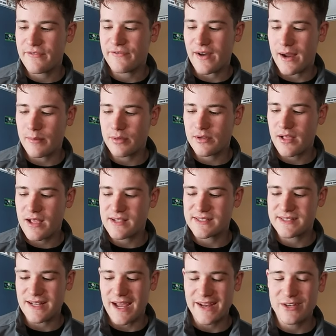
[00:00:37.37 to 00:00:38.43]
Fiberglass
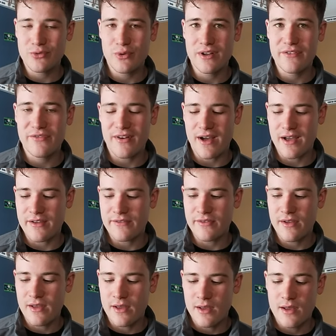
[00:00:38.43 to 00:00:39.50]
925
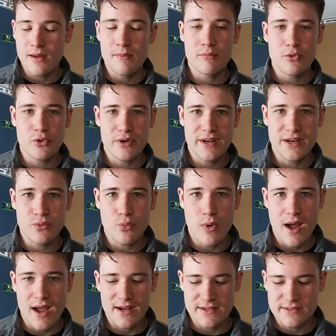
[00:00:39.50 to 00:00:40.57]
Marine
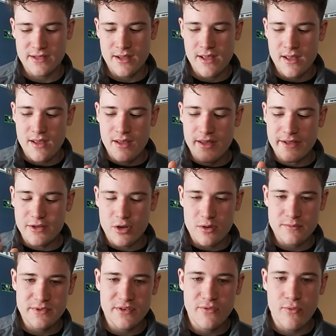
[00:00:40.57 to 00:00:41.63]
Wax. In
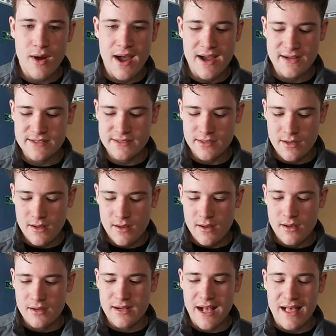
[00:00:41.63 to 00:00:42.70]
terms of wax,
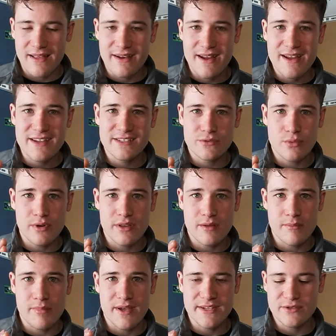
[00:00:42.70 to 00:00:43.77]
Collinite is one of the
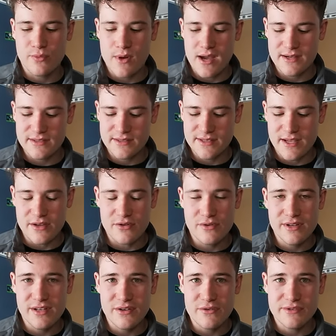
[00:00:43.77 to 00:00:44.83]
best waxes that you
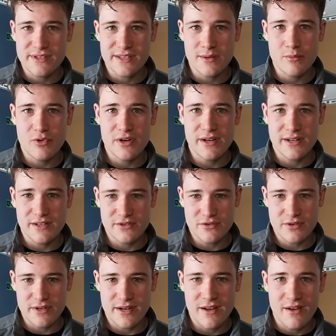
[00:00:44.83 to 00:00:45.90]
can use in the marine
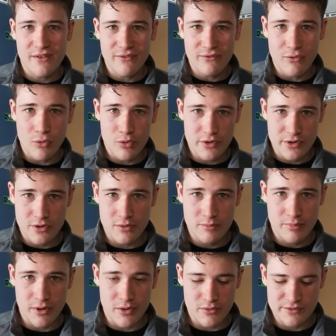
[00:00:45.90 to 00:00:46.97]
industry for your
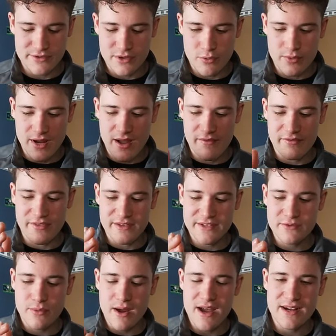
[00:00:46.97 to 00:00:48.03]
boat. So we have
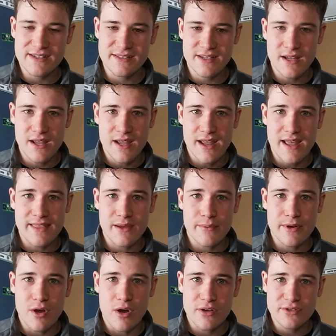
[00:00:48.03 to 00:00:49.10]
this wax, and then
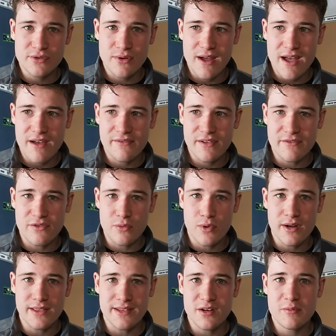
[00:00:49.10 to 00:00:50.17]
we also have, if you
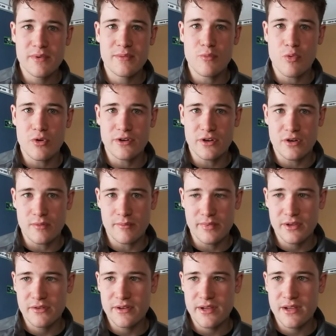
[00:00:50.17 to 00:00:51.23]
want a little bit more
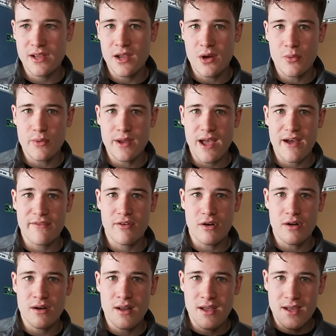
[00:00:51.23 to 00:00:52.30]
durability, we have
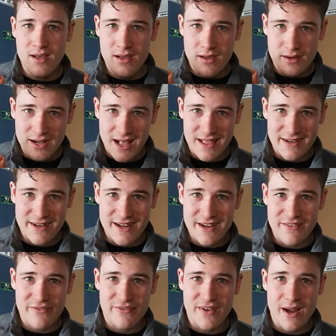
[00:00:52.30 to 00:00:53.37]
our
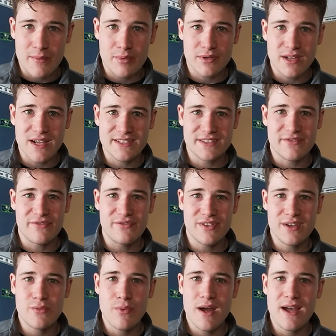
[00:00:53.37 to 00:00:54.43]
Collinite Fiberglass
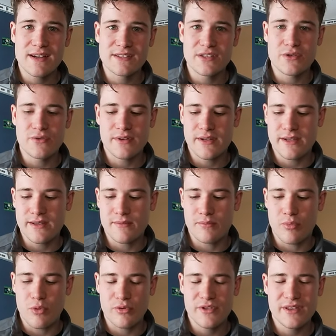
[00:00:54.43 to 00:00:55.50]
Fleet Wax. You can get
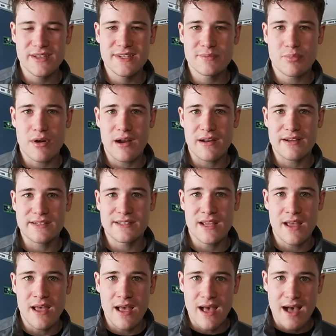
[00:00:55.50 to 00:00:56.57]
both of these products
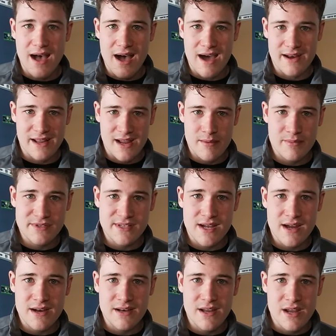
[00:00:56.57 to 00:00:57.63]
on
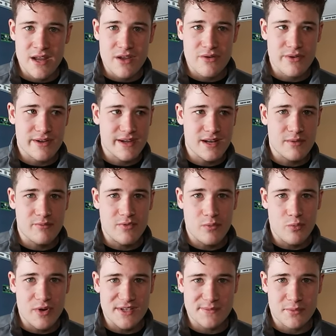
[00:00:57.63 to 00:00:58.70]
Amazon. You can get them
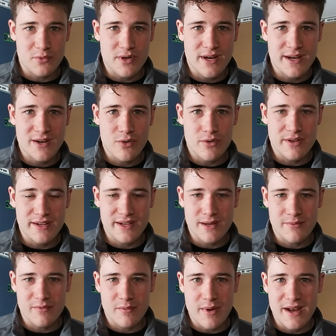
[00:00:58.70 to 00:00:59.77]
from West Marine, or you can get
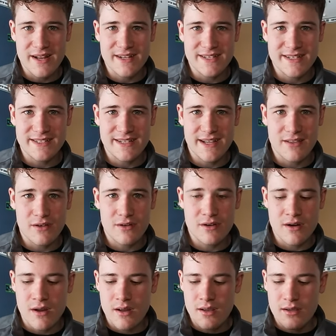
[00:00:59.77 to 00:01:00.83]
them from any
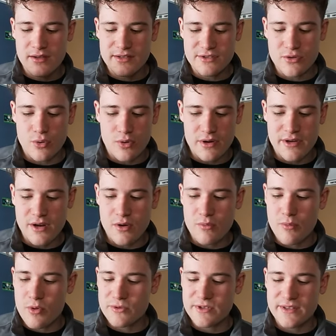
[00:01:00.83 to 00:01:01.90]
detailer store. You know,
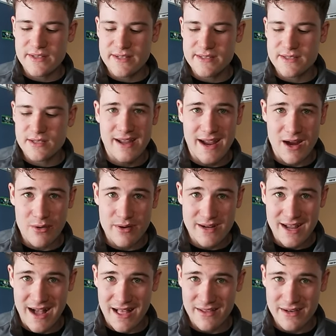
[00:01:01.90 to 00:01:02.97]
most of these carry
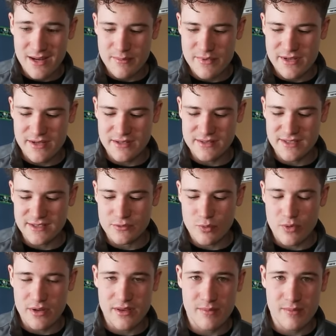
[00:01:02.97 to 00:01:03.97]
Collinite because it's one of